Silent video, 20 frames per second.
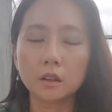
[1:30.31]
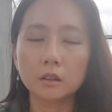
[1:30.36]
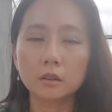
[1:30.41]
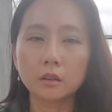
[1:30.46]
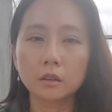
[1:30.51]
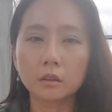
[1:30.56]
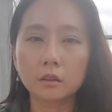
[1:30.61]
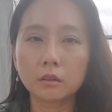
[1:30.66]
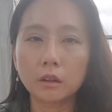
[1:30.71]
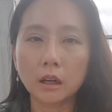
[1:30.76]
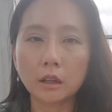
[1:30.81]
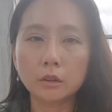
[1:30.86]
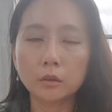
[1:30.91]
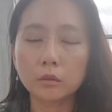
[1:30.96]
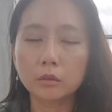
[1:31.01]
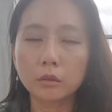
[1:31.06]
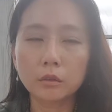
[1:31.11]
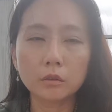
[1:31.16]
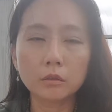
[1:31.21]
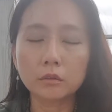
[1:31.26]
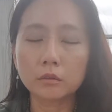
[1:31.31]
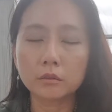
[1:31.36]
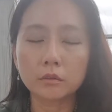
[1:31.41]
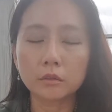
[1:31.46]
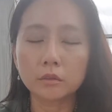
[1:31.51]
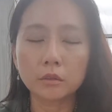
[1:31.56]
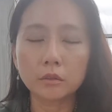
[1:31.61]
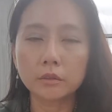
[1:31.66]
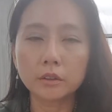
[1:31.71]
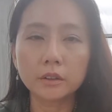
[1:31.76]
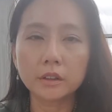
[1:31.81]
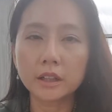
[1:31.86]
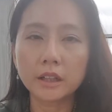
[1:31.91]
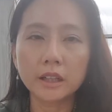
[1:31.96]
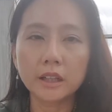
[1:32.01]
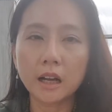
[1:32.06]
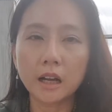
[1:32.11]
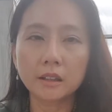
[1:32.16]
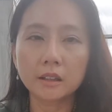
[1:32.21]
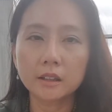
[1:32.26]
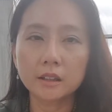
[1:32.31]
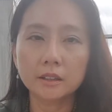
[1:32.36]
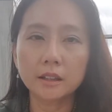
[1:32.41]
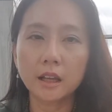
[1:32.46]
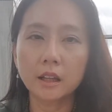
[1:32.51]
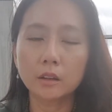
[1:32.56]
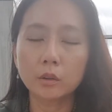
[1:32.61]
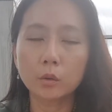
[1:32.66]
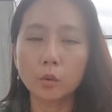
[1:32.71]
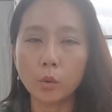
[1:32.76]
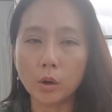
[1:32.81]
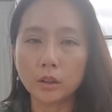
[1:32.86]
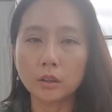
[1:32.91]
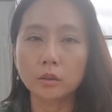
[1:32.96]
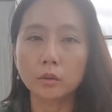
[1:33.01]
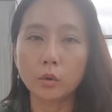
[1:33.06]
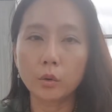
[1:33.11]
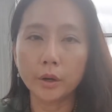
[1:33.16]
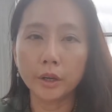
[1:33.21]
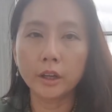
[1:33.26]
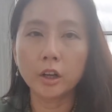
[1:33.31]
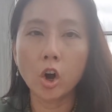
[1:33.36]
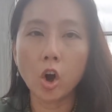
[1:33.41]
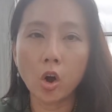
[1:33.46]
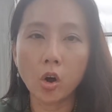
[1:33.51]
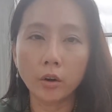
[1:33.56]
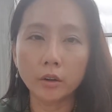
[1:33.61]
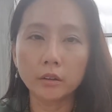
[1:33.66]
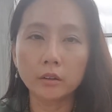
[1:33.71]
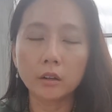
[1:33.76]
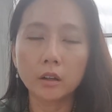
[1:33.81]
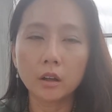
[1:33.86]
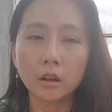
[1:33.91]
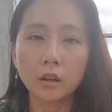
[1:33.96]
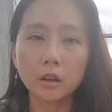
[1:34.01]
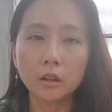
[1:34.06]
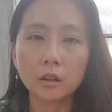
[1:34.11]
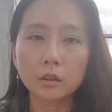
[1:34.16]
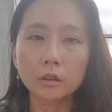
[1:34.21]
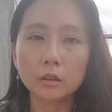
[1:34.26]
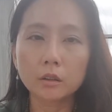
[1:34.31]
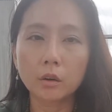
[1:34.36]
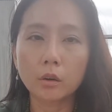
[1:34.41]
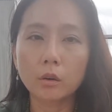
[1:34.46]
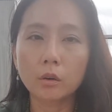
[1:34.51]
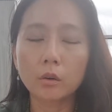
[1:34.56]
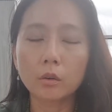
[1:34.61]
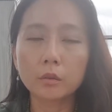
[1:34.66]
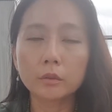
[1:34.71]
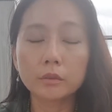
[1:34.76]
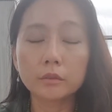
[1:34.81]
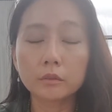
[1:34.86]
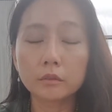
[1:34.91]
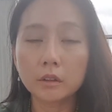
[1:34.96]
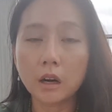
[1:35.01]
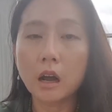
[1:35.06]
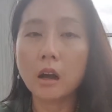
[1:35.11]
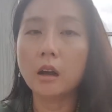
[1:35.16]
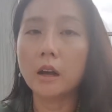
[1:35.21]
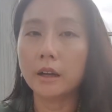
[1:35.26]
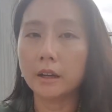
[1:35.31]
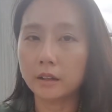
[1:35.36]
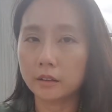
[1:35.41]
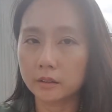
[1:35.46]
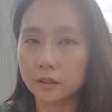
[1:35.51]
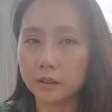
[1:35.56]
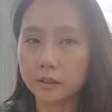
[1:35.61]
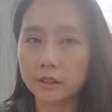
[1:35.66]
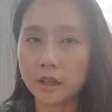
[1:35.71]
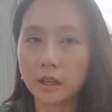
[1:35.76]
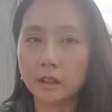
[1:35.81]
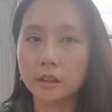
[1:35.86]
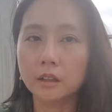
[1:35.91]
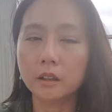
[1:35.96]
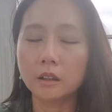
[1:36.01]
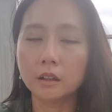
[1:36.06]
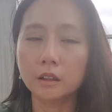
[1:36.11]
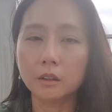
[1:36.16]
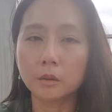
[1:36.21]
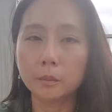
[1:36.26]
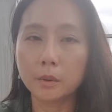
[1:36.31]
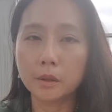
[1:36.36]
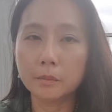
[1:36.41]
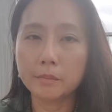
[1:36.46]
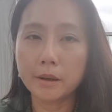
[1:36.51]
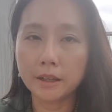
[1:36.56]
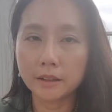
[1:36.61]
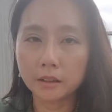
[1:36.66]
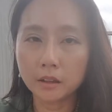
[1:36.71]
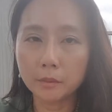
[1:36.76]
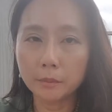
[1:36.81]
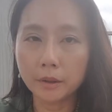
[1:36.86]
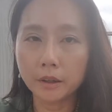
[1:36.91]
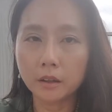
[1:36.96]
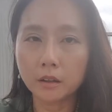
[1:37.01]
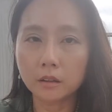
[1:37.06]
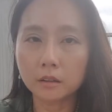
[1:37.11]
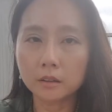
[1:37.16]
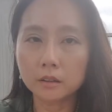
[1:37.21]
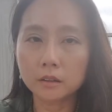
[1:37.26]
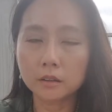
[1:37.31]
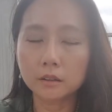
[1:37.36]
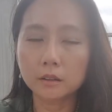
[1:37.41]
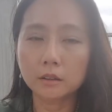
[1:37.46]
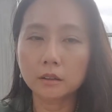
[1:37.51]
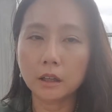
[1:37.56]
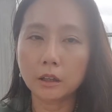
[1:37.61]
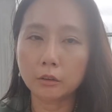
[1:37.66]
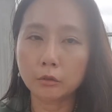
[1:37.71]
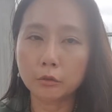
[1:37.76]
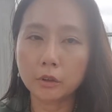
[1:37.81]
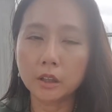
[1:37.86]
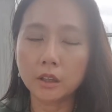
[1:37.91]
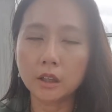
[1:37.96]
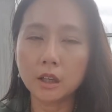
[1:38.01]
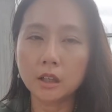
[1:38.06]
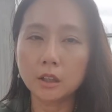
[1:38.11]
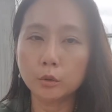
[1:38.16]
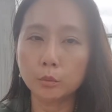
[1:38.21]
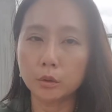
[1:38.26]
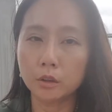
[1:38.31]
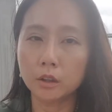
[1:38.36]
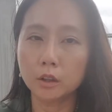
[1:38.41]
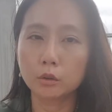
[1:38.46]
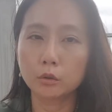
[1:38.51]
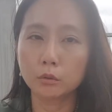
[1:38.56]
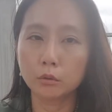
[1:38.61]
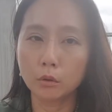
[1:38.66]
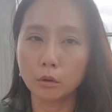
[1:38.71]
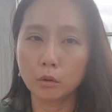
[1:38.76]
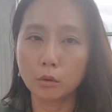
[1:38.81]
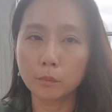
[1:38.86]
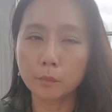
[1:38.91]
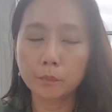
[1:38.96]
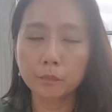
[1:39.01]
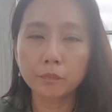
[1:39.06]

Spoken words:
So I don't really understand what's going on. So now I understand it a little bit better because there are three things we need to know.